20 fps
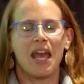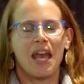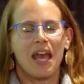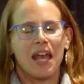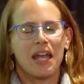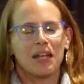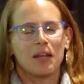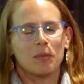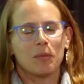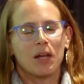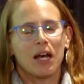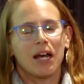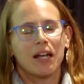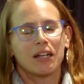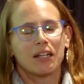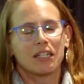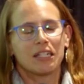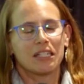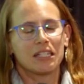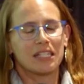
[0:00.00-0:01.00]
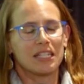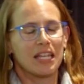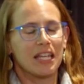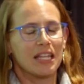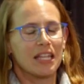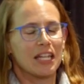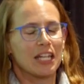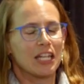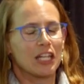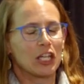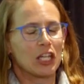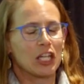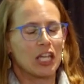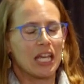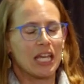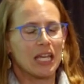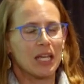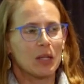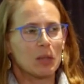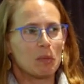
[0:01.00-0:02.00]
I'm not going to say that it
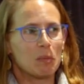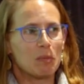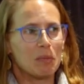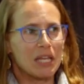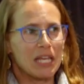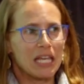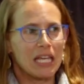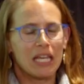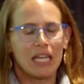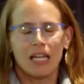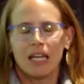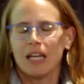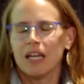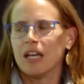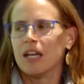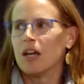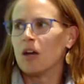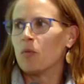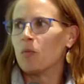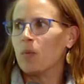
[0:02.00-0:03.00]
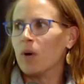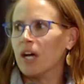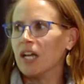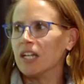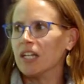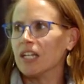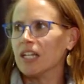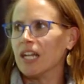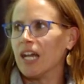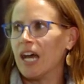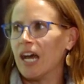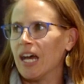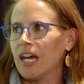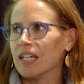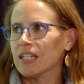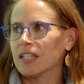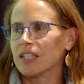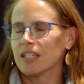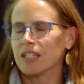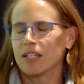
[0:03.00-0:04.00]
can't be, but it
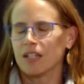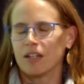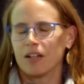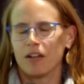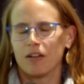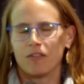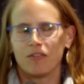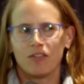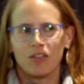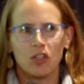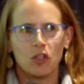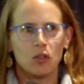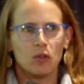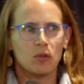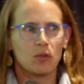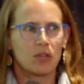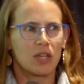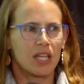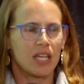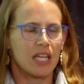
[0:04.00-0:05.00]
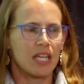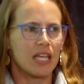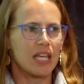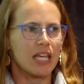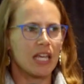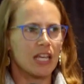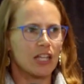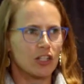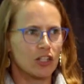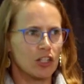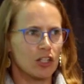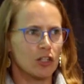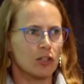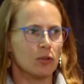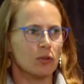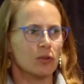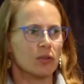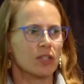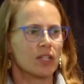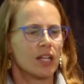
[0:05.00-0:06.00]
has a few key
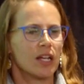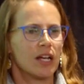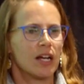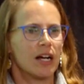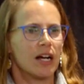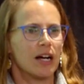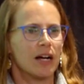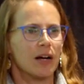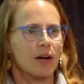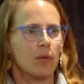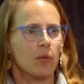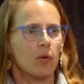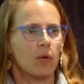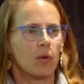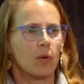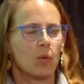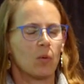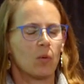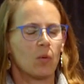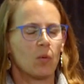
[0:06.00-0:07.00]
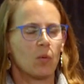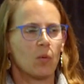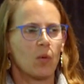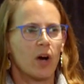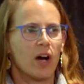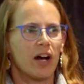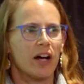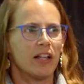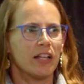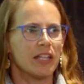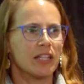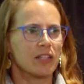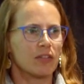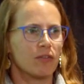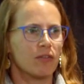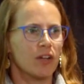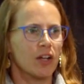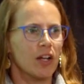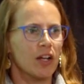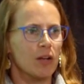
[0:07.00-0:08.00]
issues. While it's
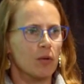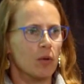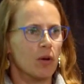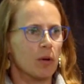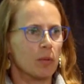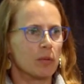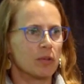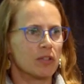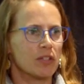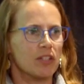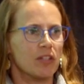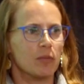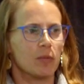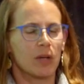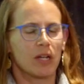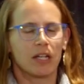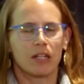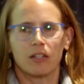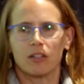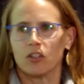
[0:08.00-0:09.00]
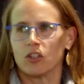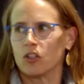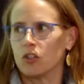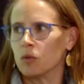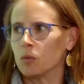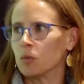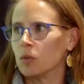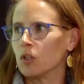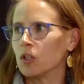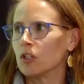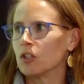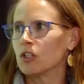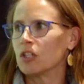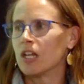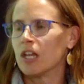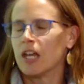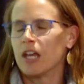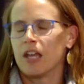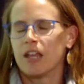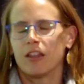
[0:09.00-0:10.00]
very well perceived by consumers,
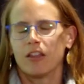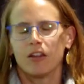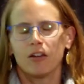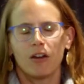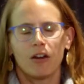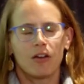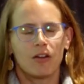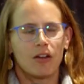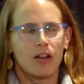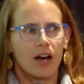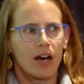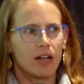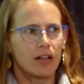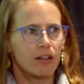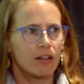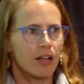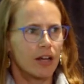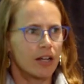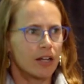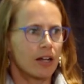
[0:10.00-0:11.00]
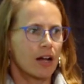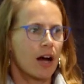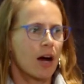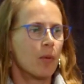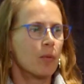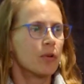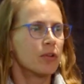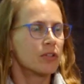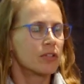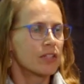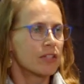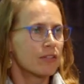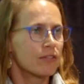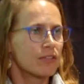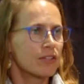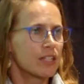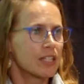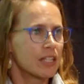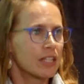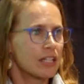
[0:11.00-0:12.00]
there are not a lot of composting
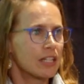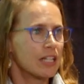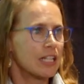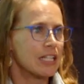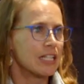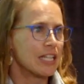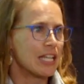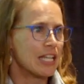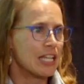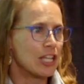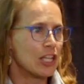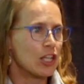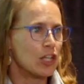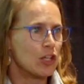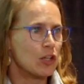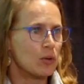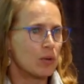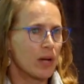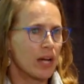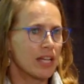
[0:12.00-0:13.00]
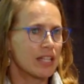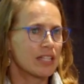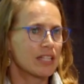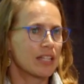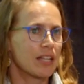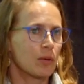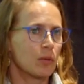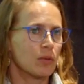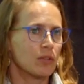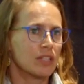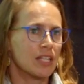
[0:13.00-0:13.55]
facilities in the US that will